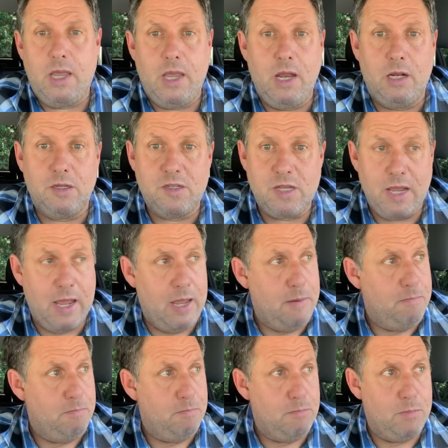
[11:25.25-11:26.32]
it'll
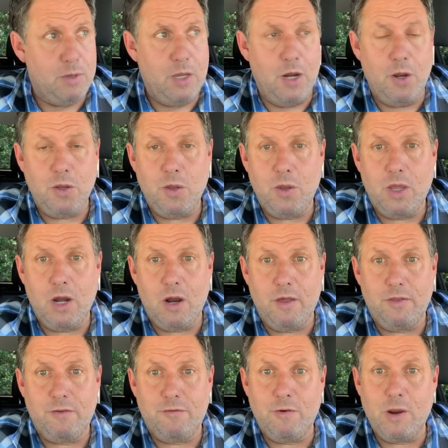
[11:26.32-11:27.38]
say, you get on
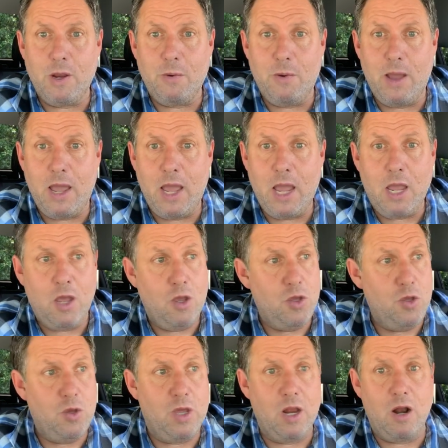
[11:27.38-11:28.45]
the freeway,
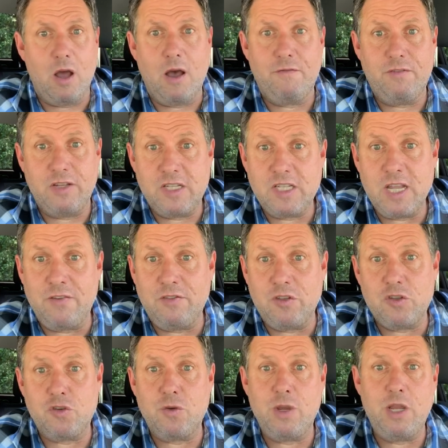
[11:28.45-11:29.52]
you get off at 7th
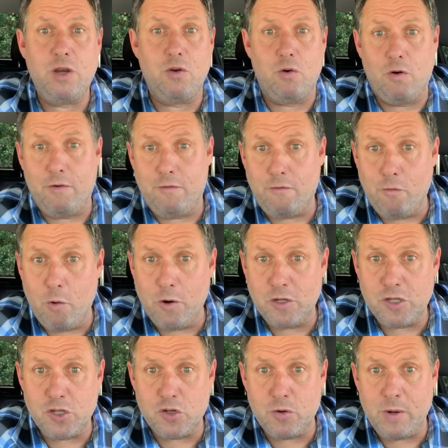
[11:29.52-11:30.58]
Street or 4th
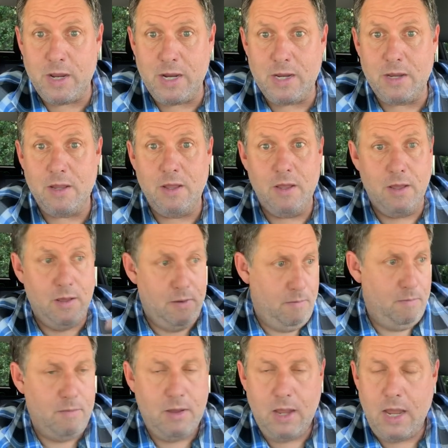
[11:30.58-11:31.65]
Street,
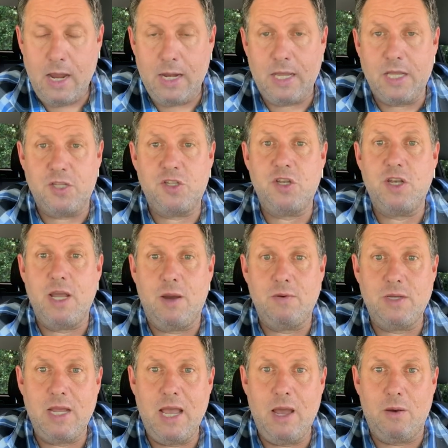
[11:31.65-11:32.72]
and it gets you
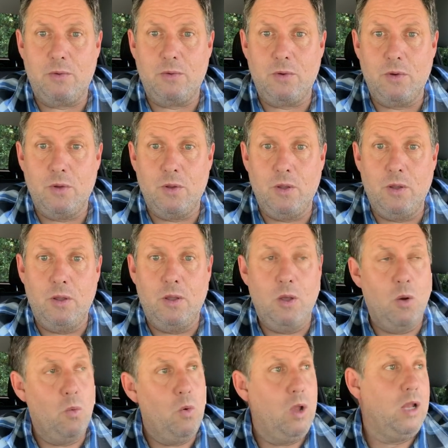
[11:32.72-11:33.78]
downtown.
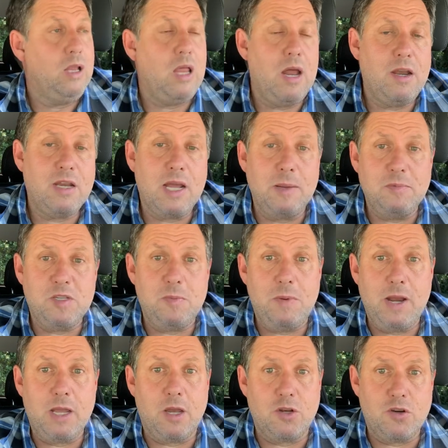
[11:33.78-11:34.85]
Well, a lot of times,
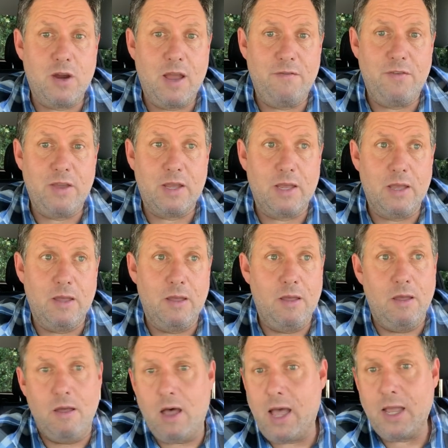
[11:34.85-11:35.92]
depending on traffic,
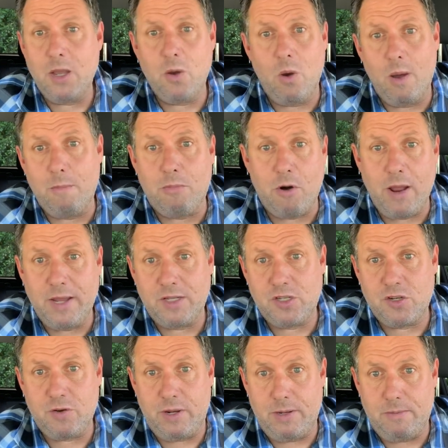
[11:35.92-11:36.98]
I can go on Bryant
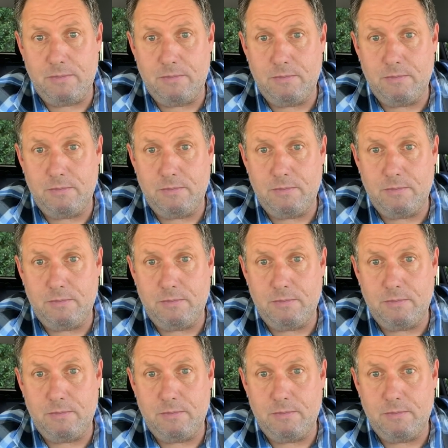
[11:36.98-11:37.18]
Street